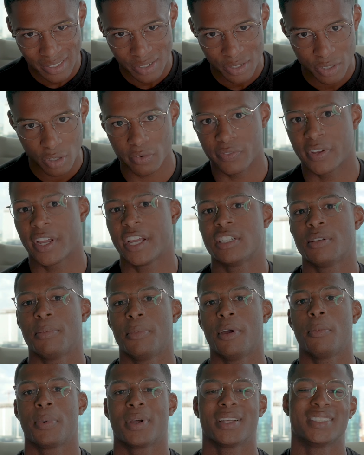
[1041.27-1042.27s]
little notification
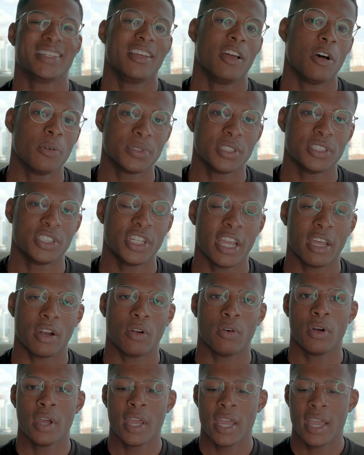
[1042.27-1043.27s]
bell because it helps the
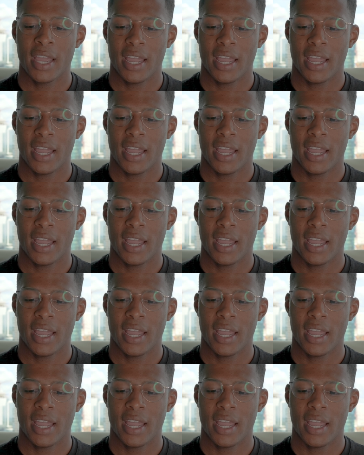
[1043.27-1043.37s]
channel